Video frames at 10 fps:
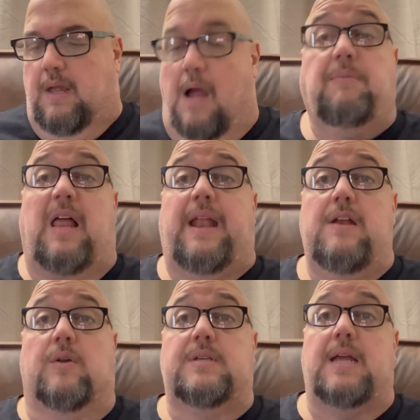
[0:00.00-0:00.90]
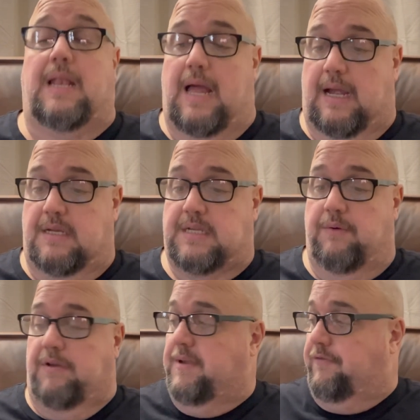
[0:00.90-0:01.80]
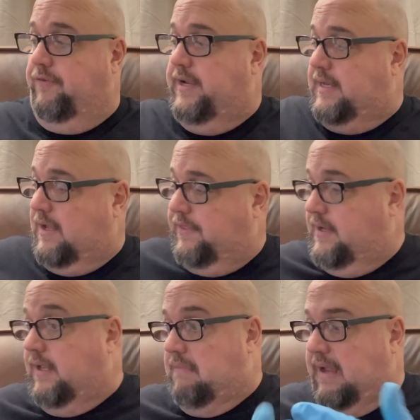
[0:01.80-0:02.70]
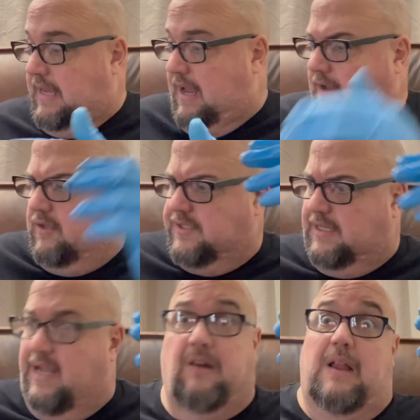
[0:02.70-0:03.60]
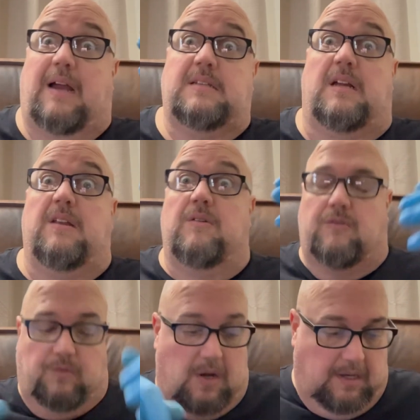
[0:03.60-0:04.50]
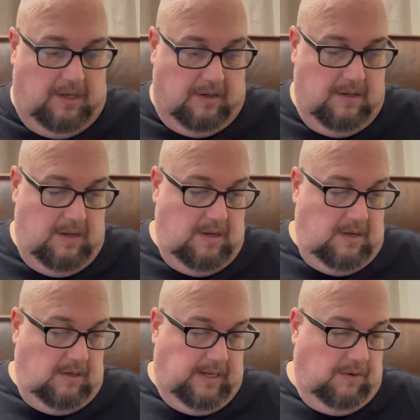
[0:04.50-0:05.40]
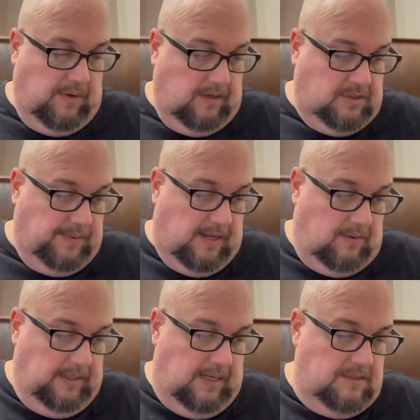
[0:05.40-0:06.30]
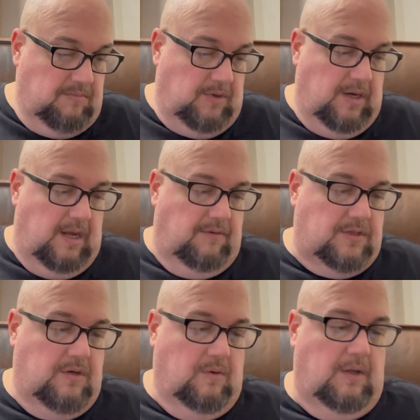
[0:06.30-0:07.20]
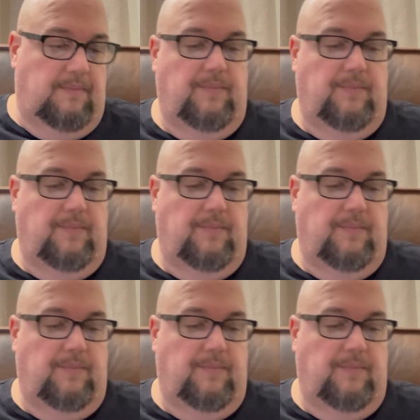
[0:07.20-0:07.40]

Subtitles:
I'm glad I noticed that lock, because I would have been freaked out thinking I can't close the liner lock. Something's wrong here. Okay, what else we got? Only got 2 more knives. Cool.